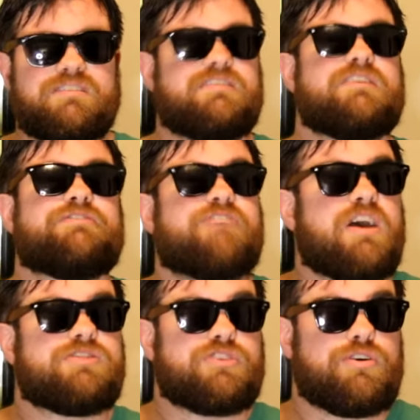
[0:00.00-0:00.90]

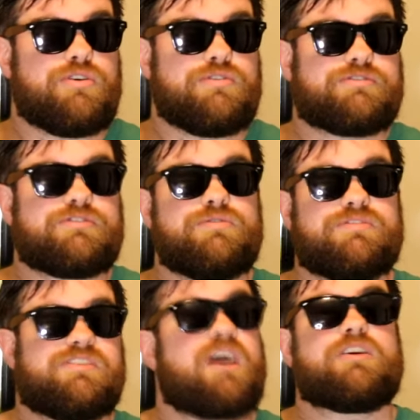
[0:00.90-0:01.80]
deified those who
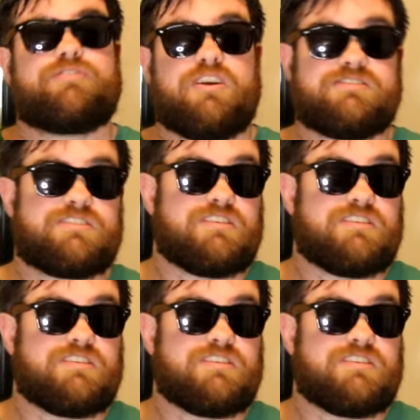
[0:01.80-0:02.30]
sacrificed